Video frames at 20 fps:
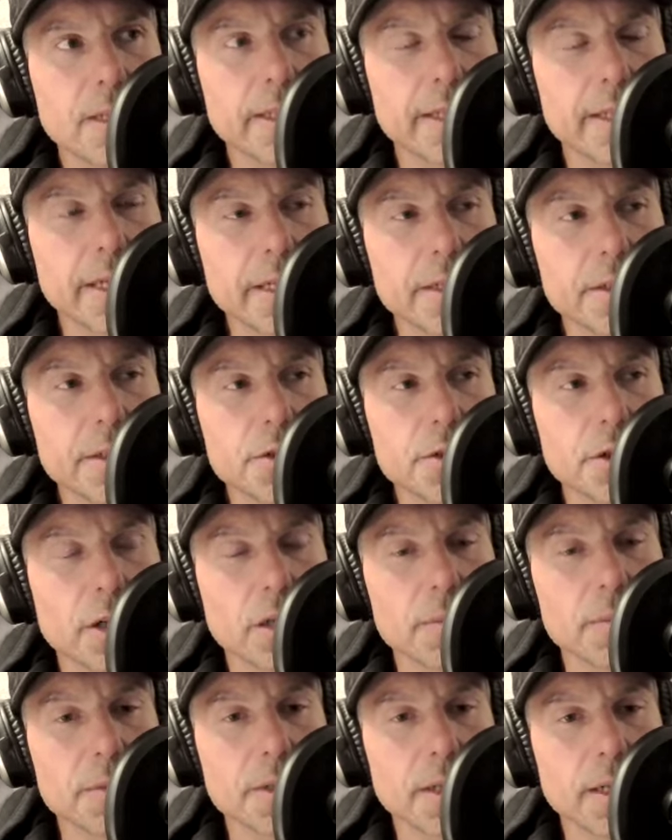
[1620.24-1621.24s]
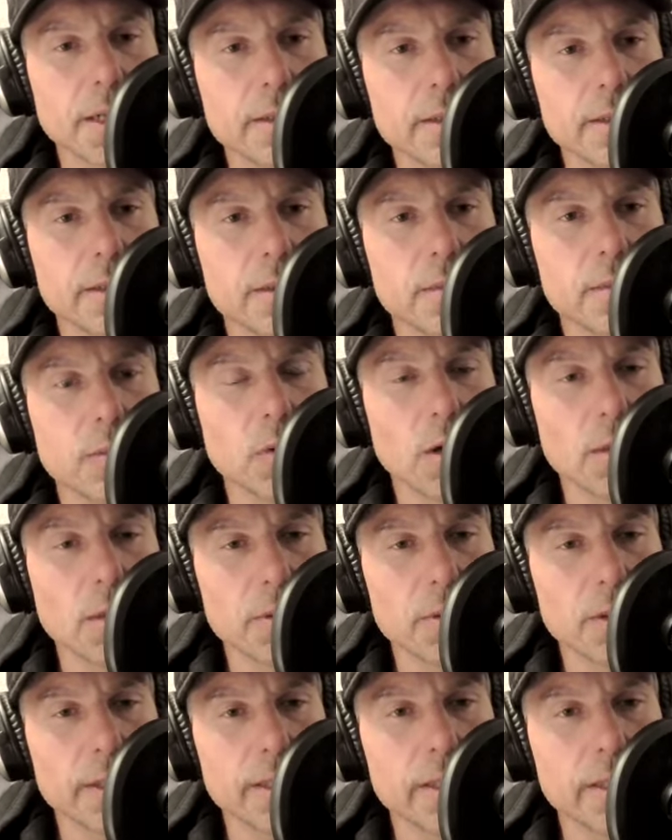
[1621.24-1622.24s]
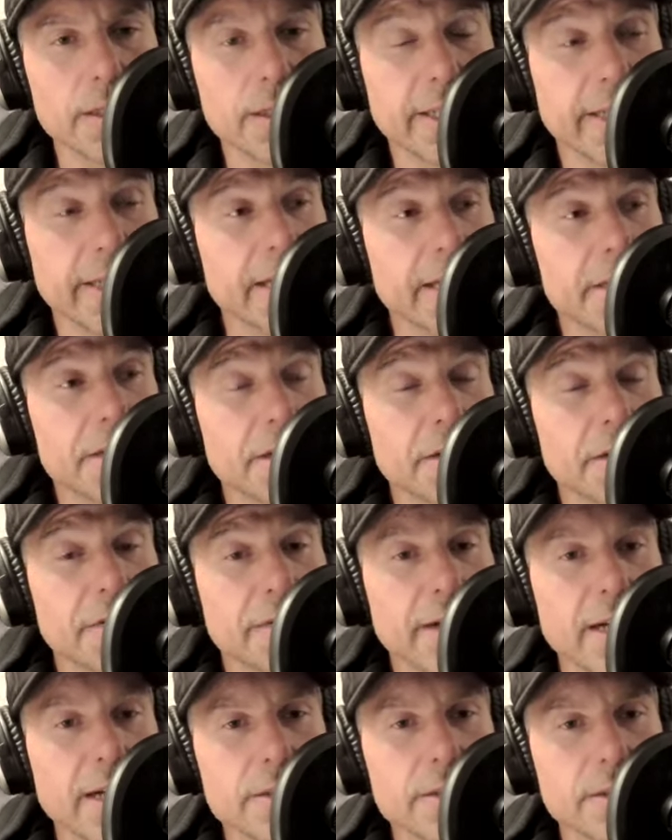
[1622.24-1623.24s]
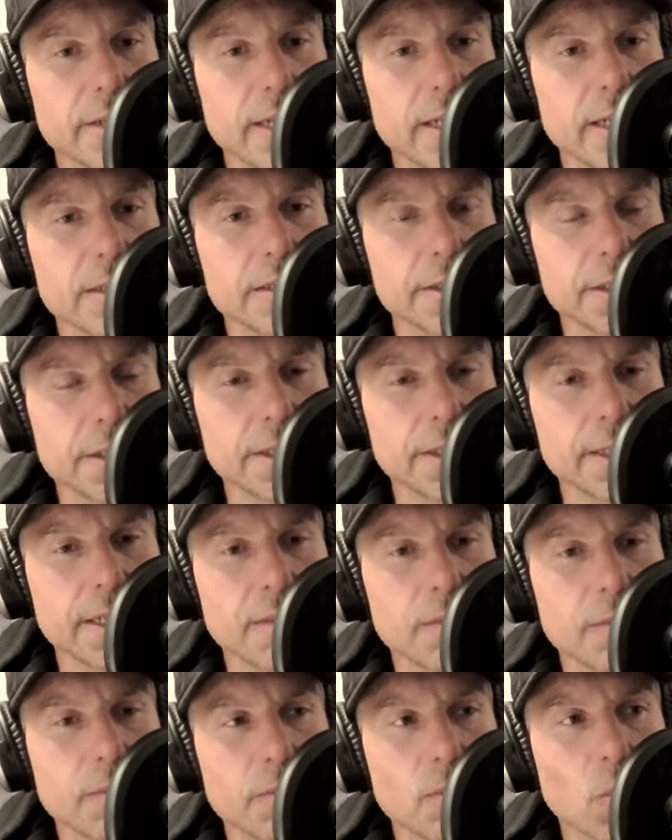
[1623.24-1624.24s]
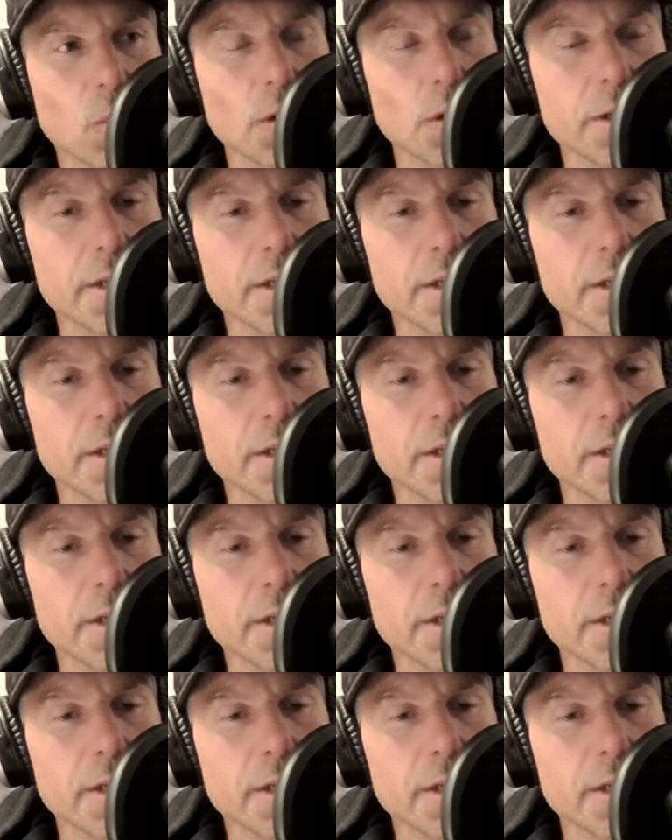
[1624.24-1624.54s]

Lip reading: Getting the job done properly. You can get it done faster. Actually, you can get more